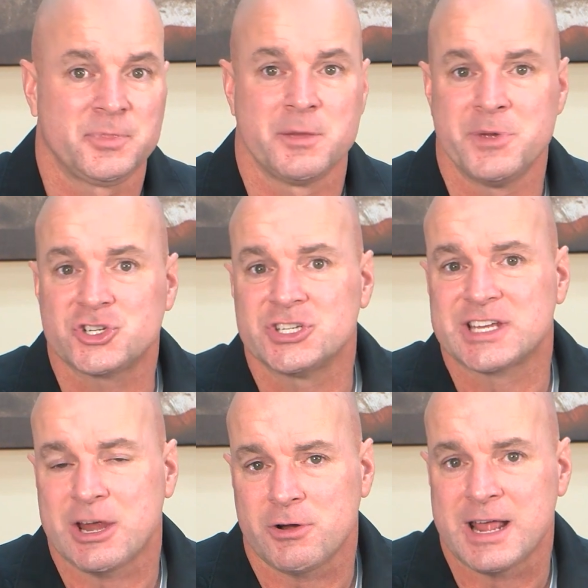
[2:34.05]
The missions
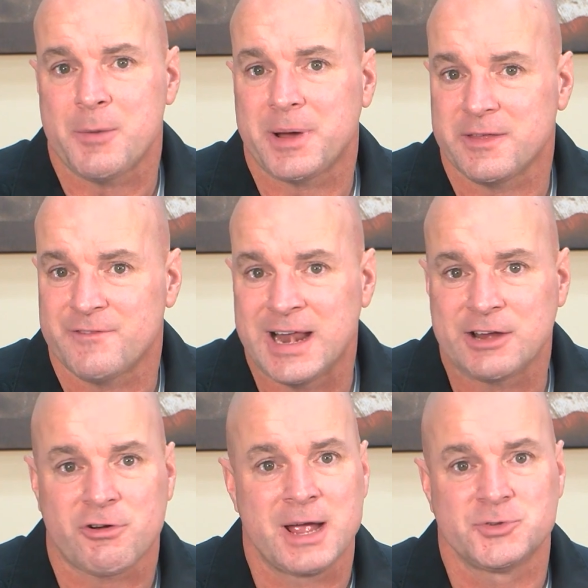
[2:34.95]
carried out by the
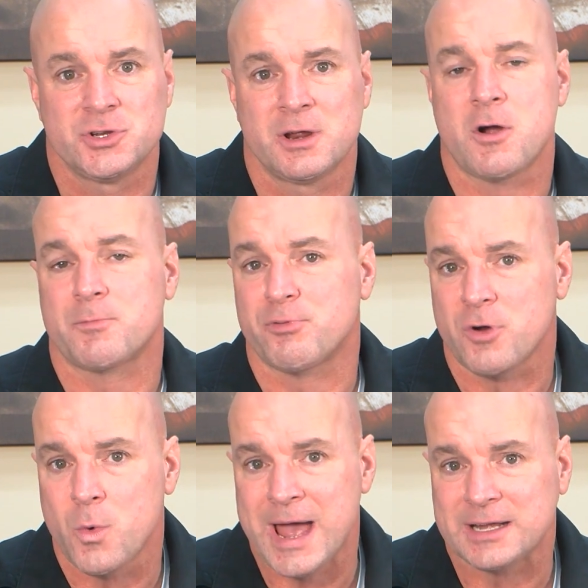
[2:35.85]
Violent Crimes Unit are
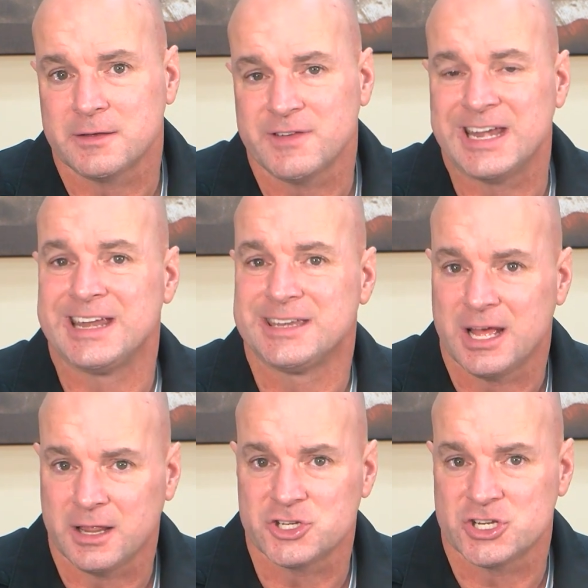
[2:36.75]
proactive and
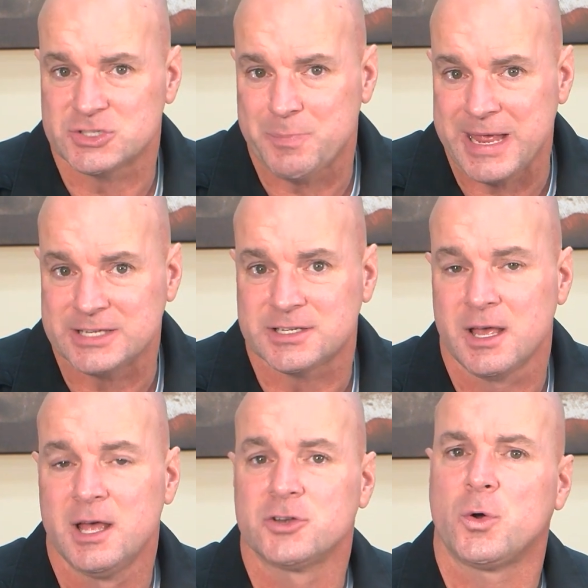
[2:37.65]
intelligence-based
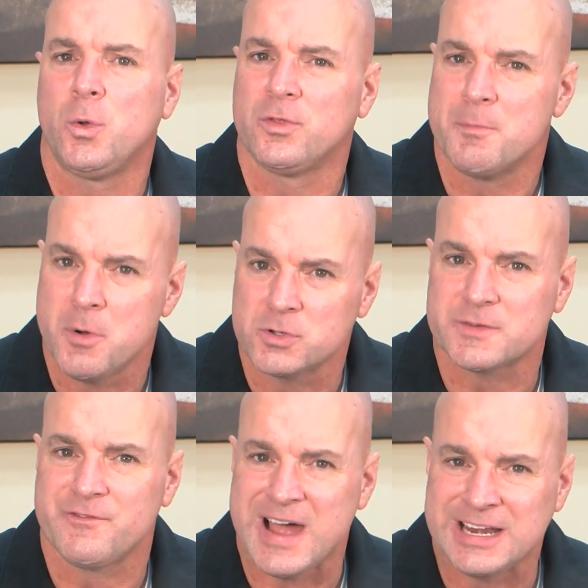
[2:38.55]
to hold the
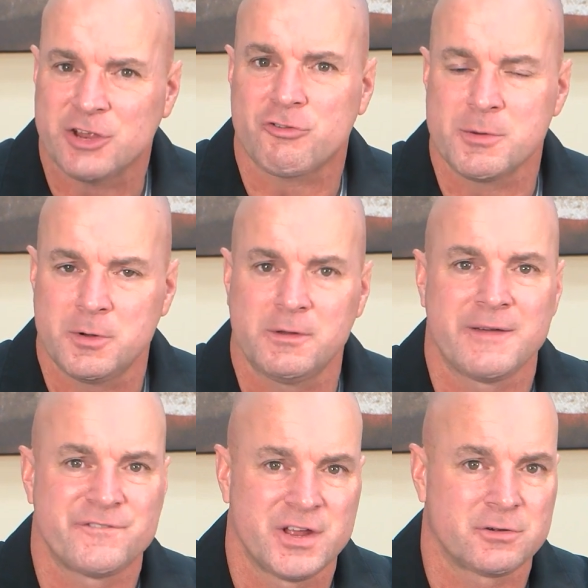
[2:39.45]
most violent criminal
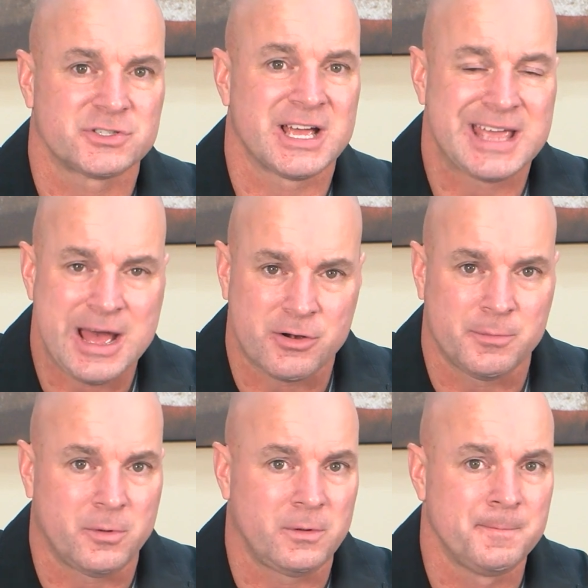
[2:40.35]
offenders
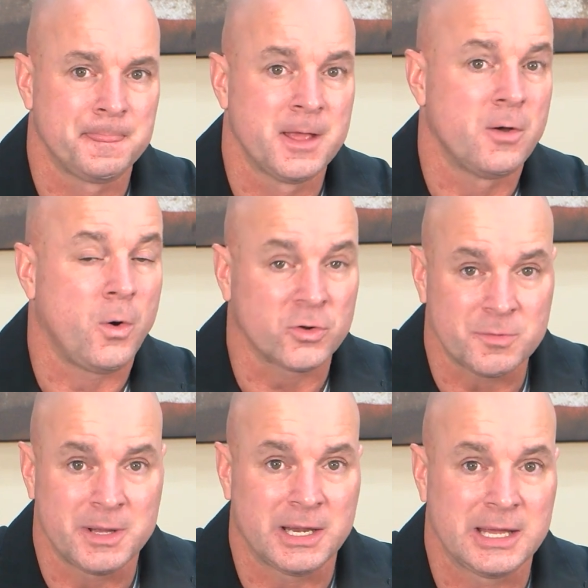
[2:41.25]
accountable.
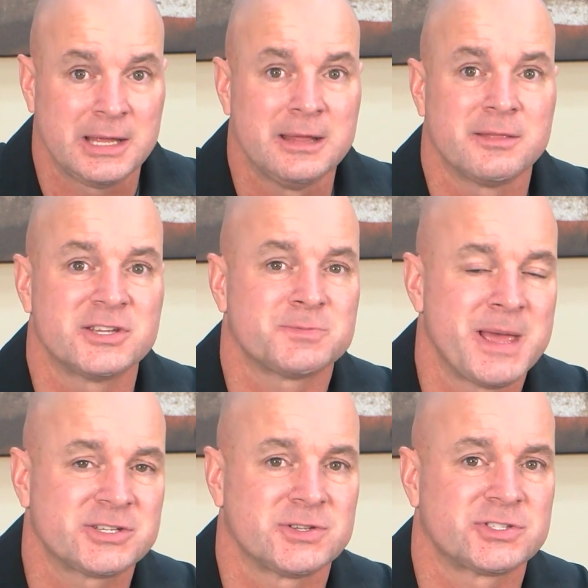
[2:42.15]
Ultimately, this
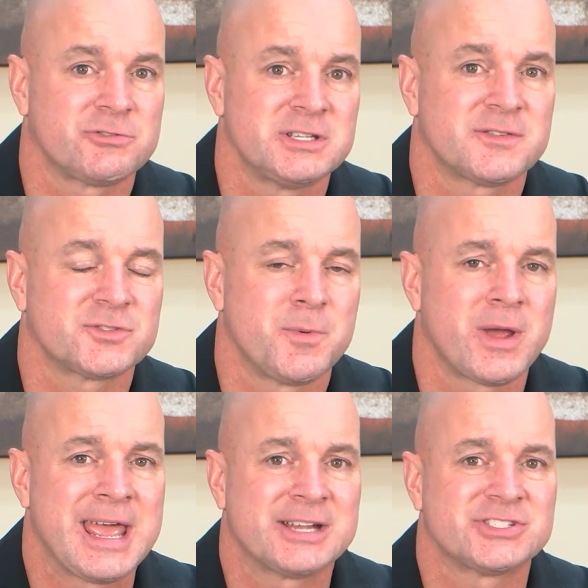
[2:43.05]
makes the streets of
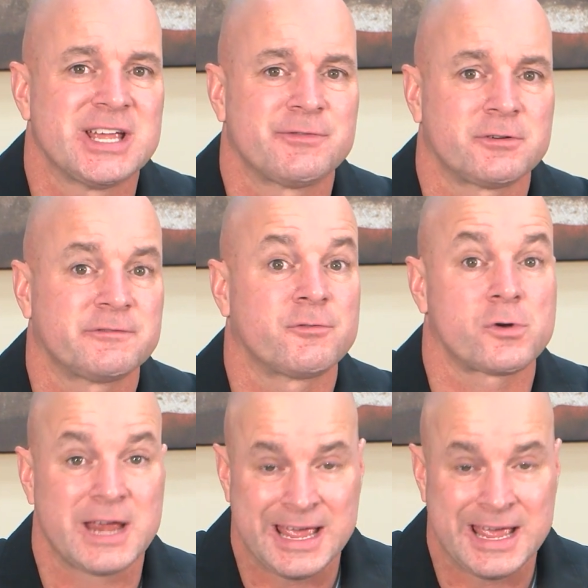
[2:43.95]
Spokane safer for